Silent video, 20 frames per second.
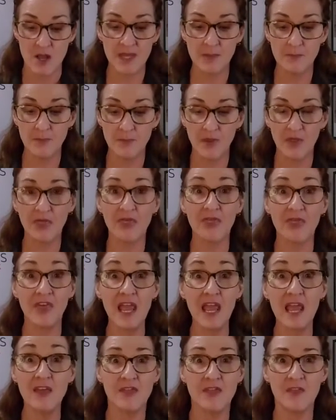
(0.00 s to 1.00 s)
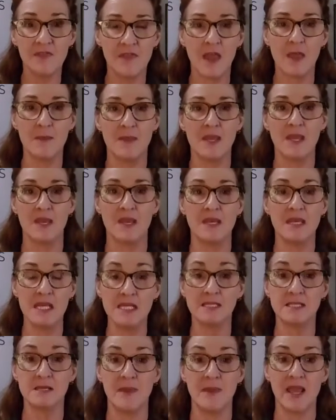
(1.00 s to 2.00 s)
People think that they
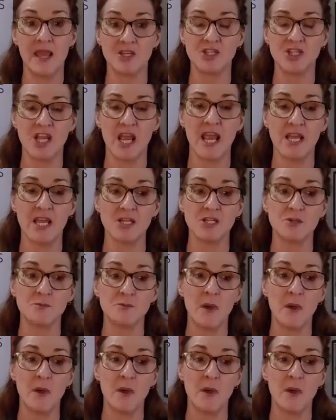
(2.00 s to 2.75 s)
need to make a change,